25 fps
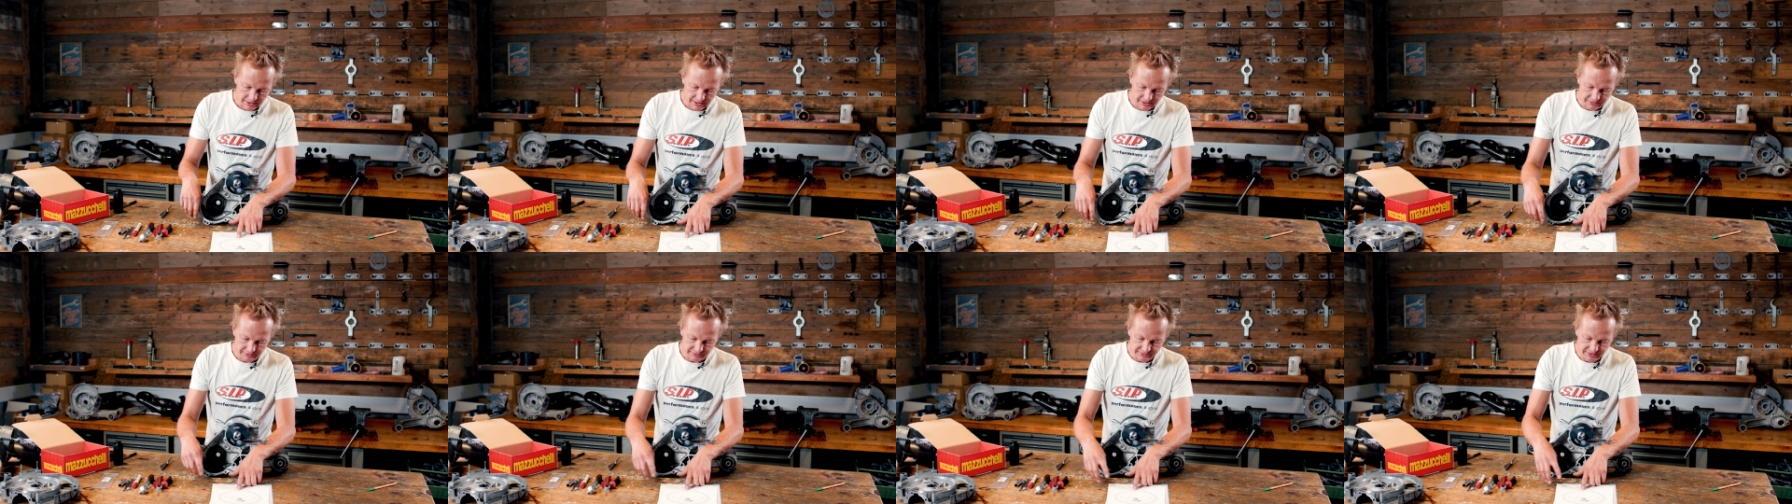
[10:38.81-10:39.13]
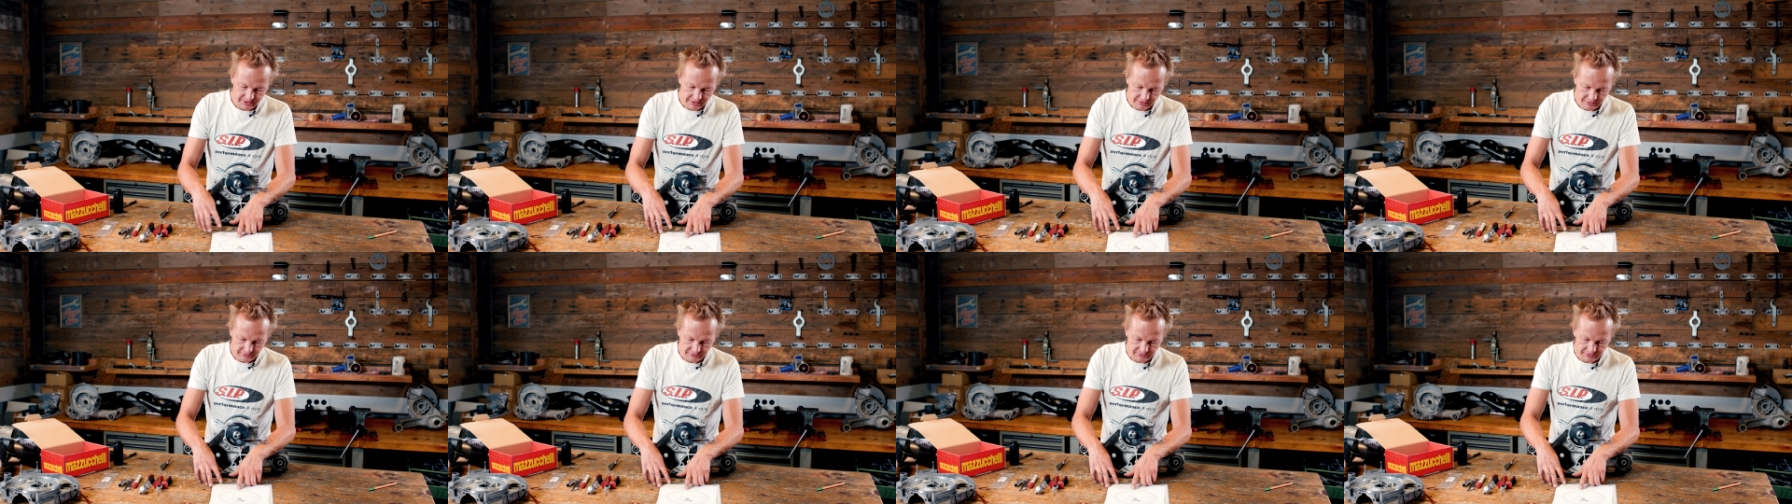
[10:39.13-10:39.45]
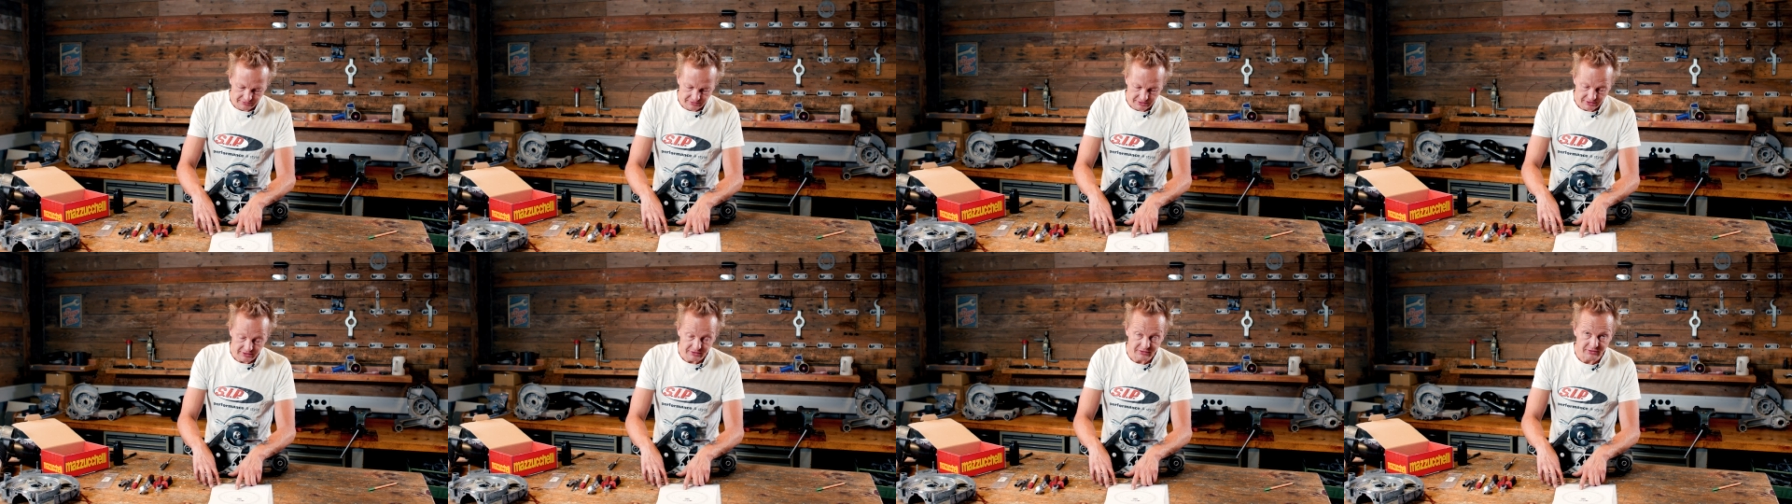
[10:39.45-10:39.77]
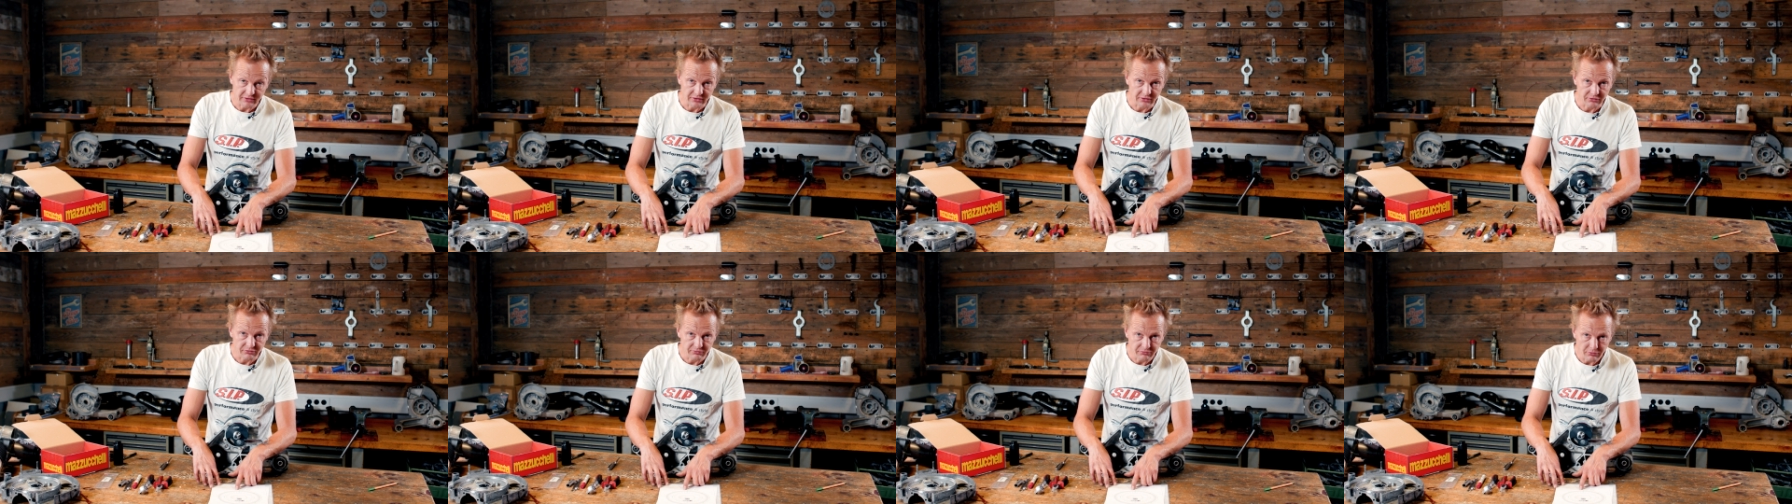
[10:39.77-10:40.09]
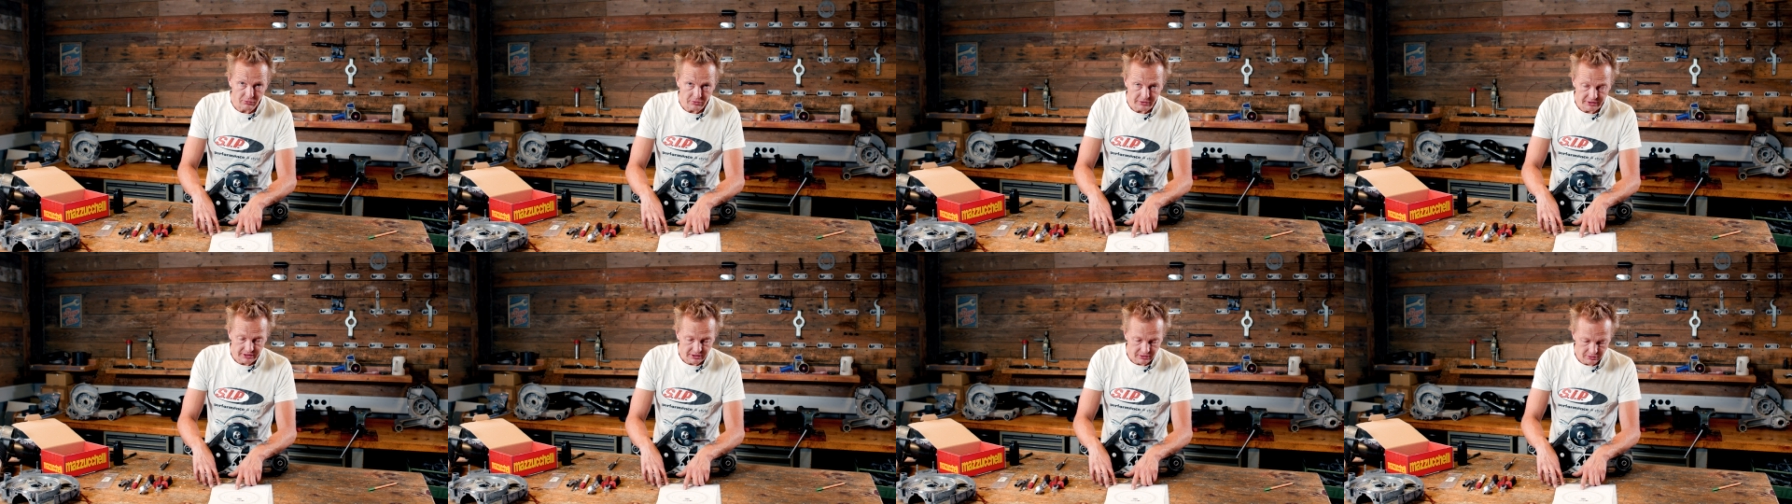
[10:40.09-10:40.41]
until the duct is
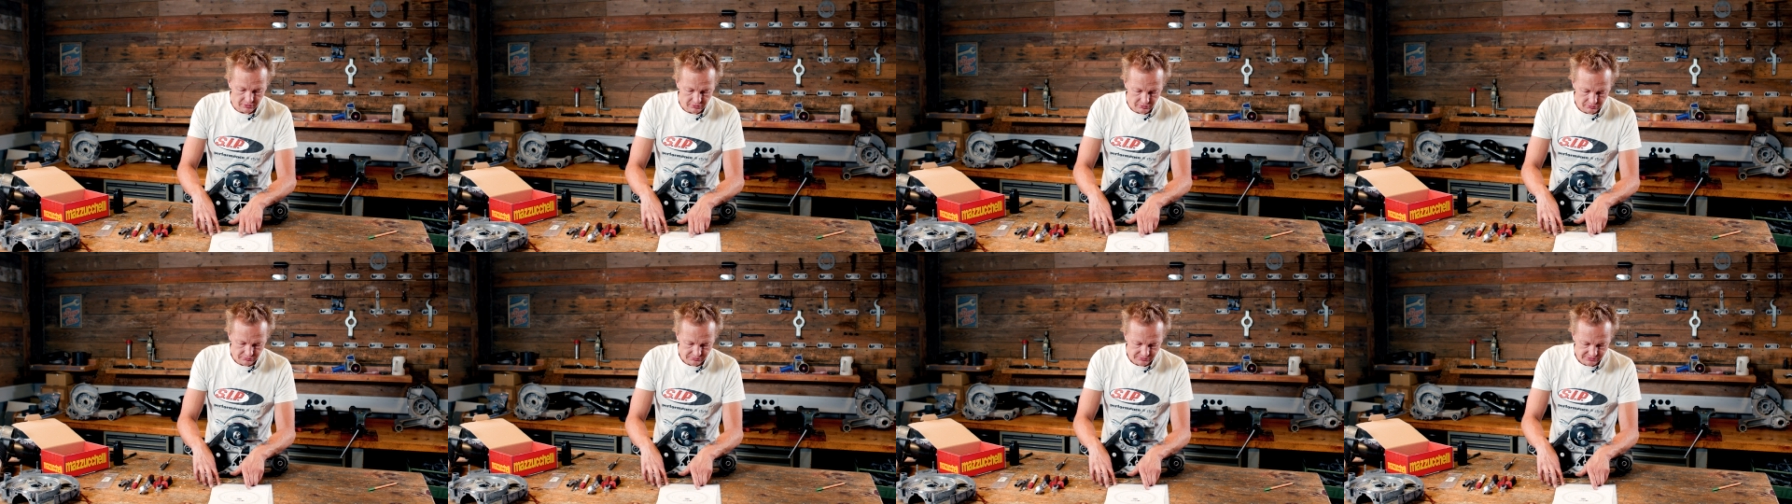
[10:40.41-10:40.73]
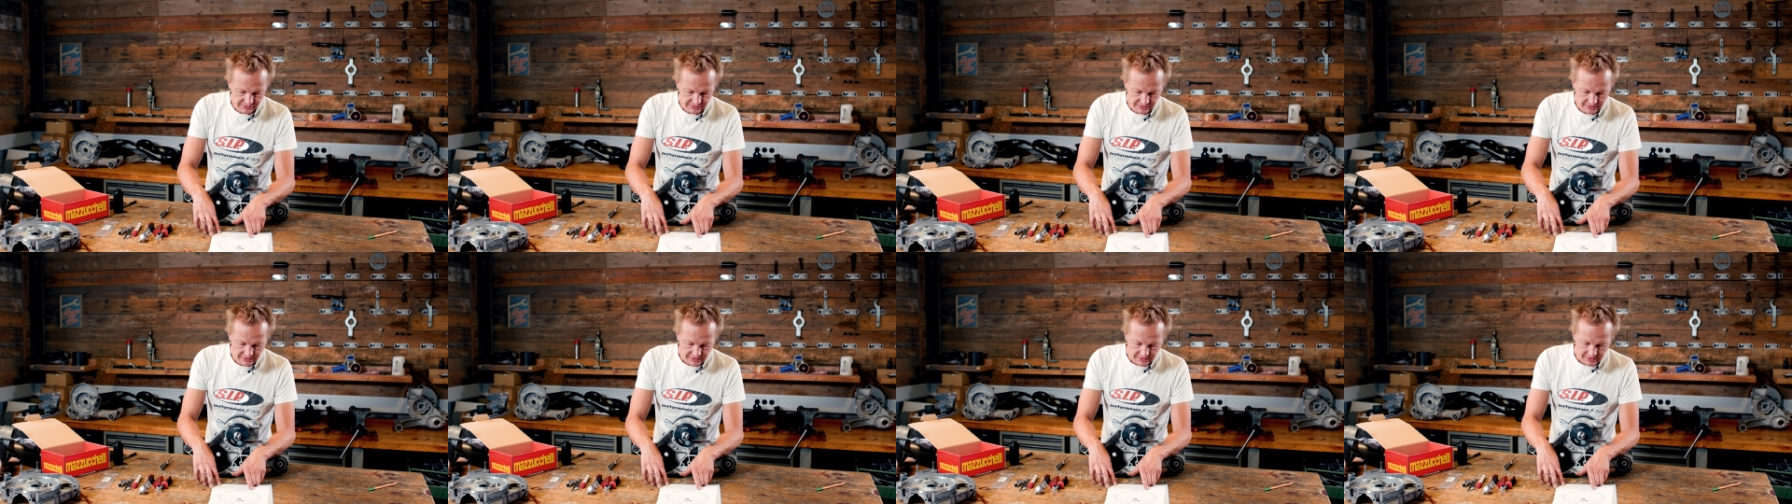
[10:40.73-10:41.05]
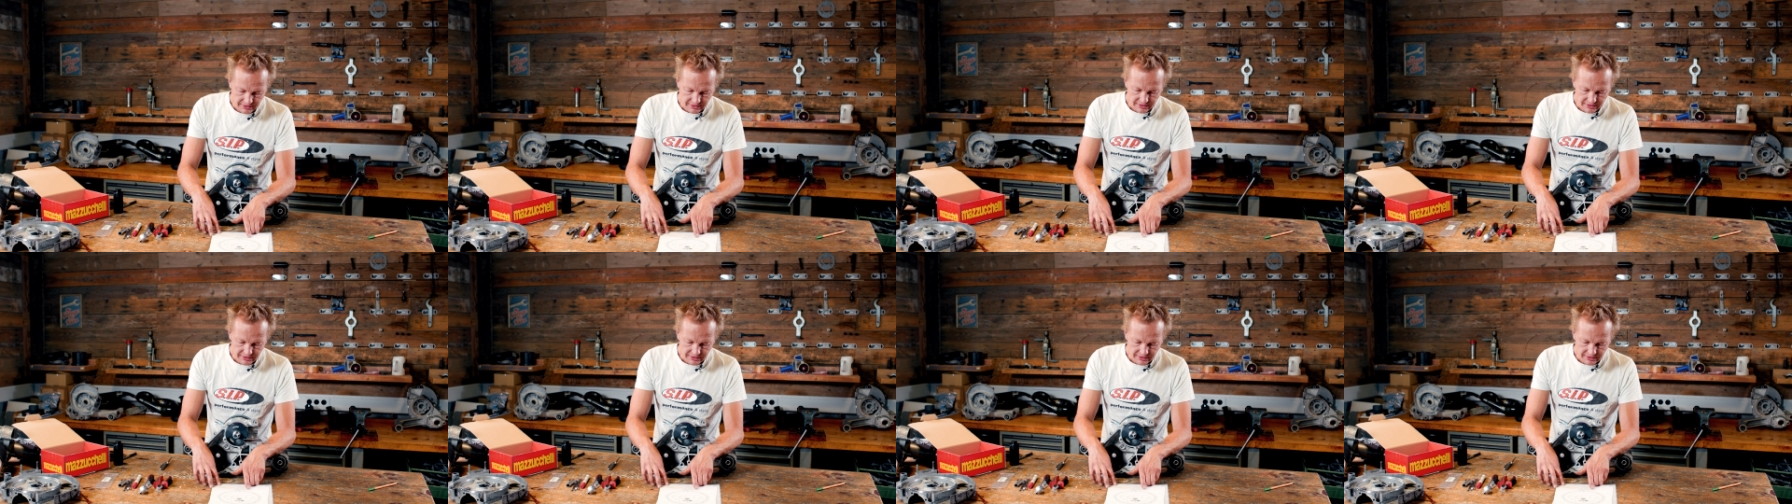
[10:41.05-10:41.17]
fully closed,